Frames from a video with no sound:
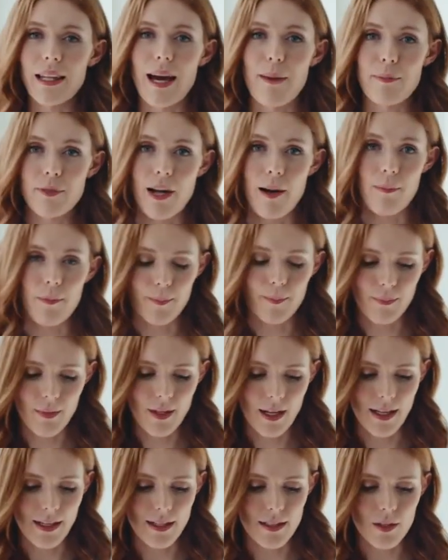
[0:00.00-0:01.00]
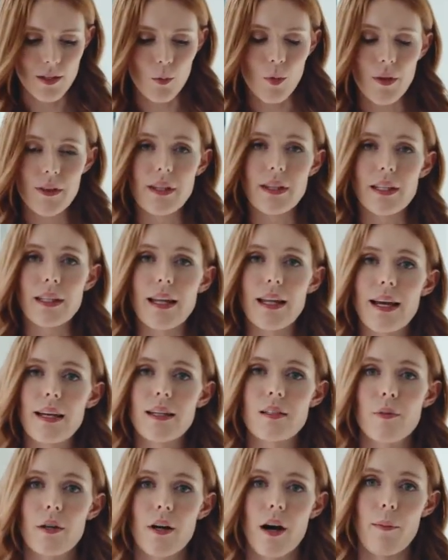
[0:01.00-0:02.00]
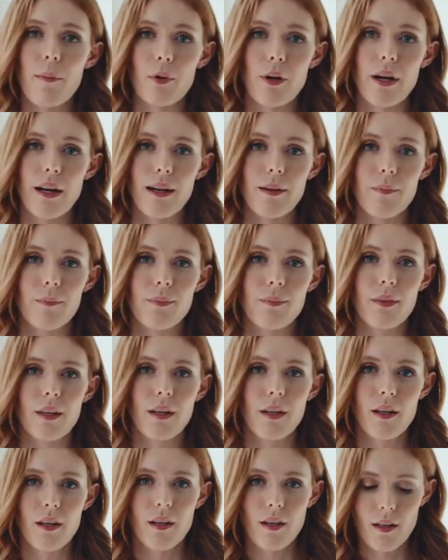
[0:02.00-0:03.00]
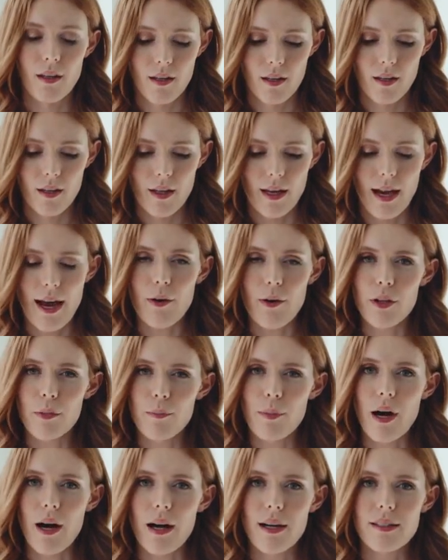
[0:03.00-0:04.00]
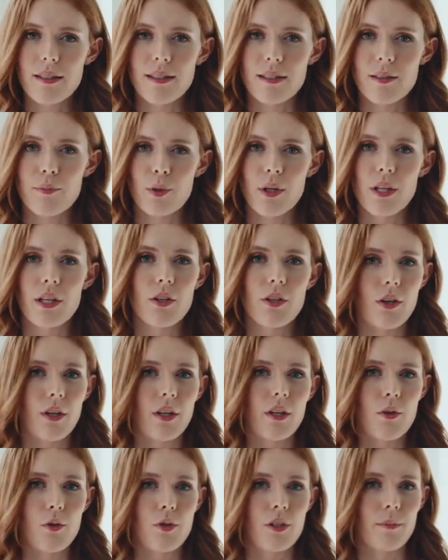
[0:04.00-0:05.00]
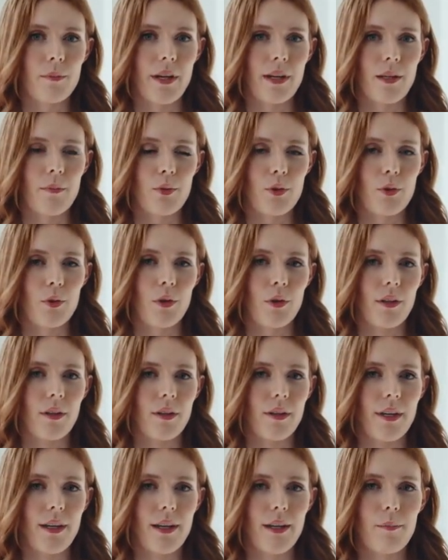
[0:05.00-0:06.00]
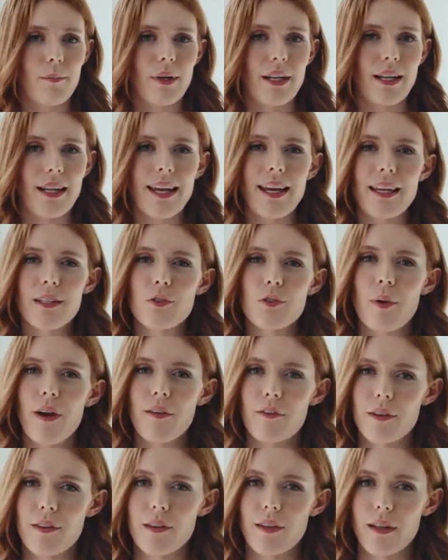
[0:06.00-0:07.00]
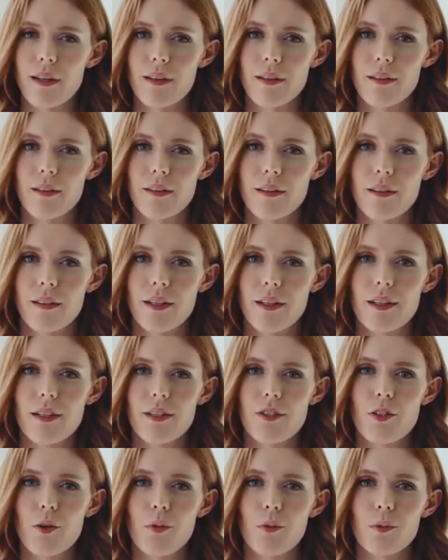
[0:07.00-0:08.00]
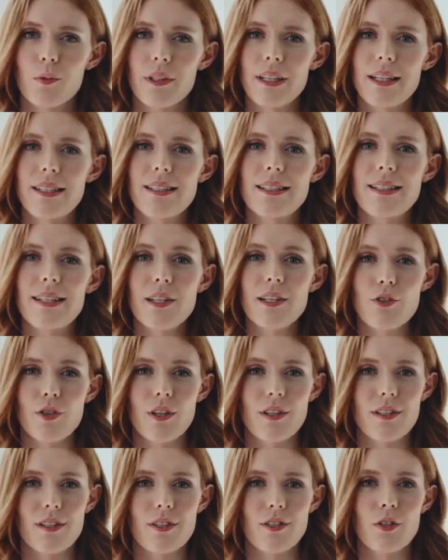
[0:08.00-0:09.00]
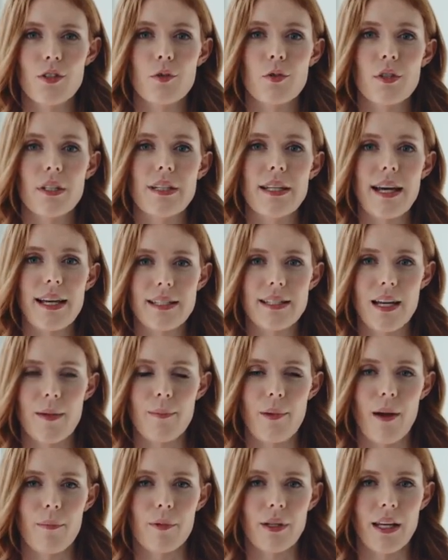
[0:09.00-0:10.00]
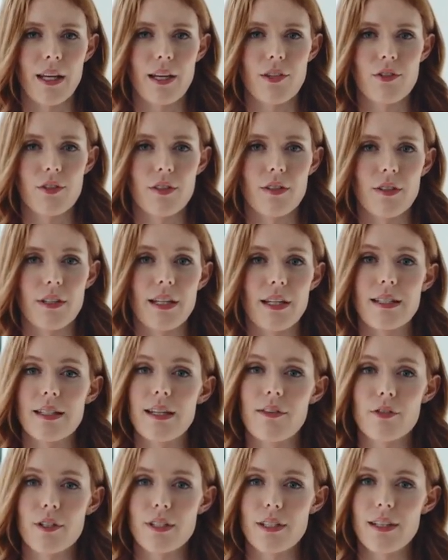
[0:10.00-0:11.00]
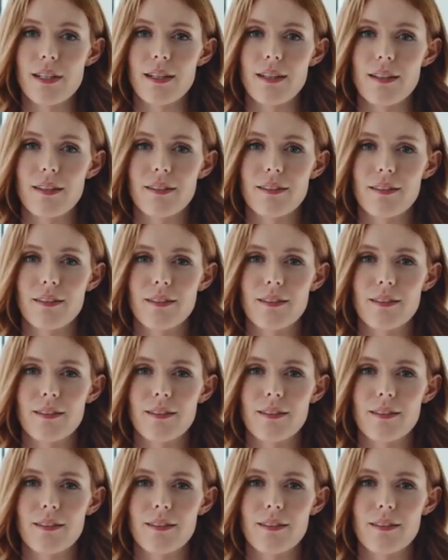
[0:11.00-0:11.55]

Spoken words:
laptop, and it's the one that the Lite has been operating. Out of the box, it's pretty good at using my computer, but it can't do everything. So let's teach it to use a desktop application that it's never seen.